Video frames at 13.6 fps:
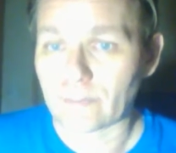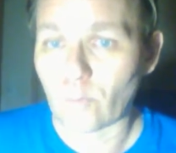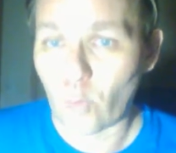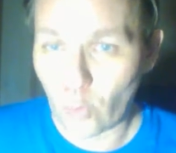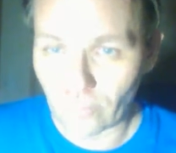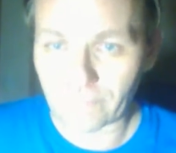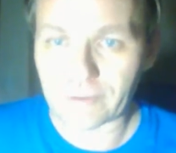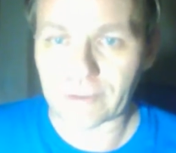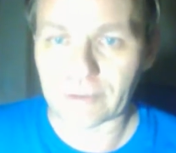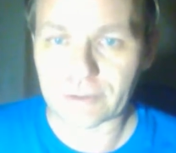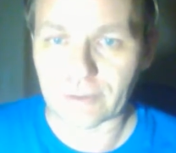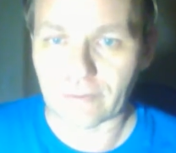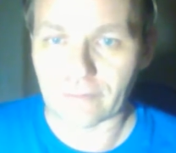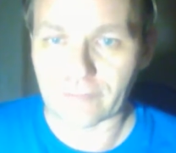moved
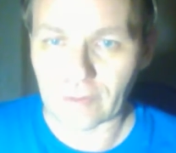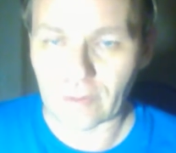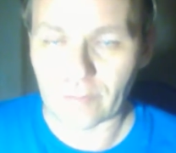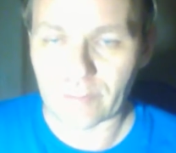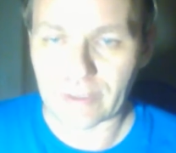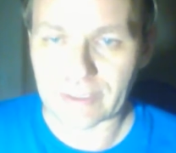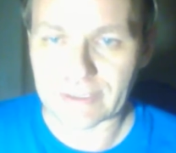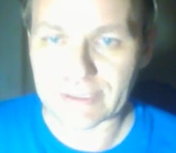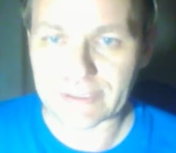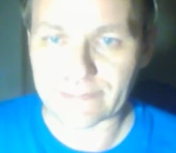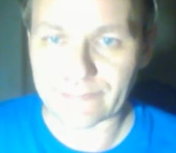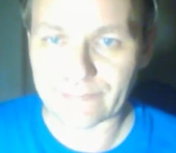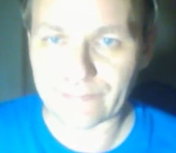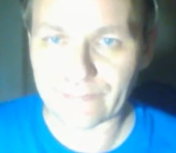to the Philippines.